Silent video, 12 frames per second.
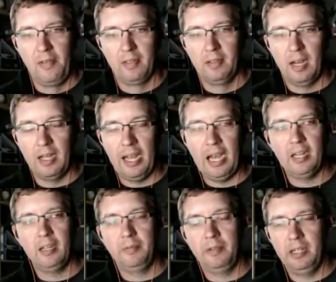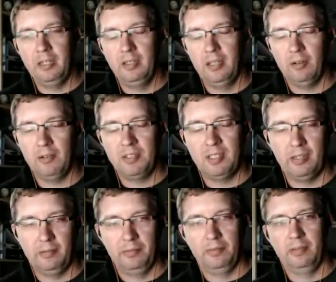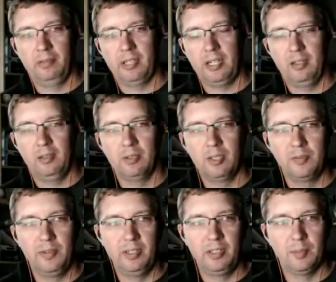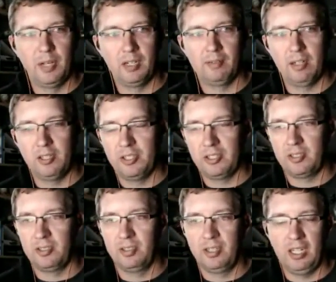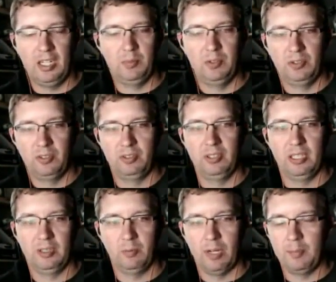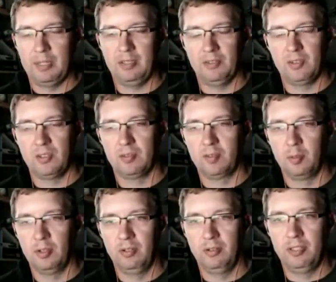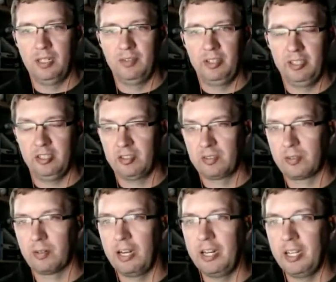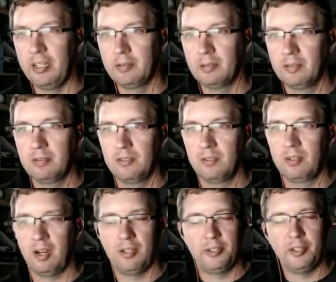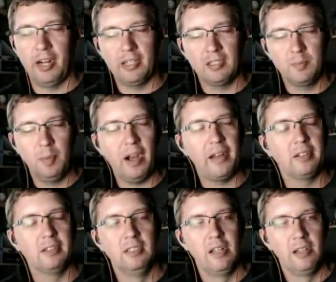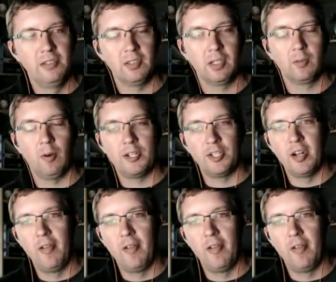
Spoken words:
I had a feed. They always have kind of the worst feed come out of Rochester. The cameras are like white balance is overblown and everything looks grainy. There's no contrast, but still good to watch it.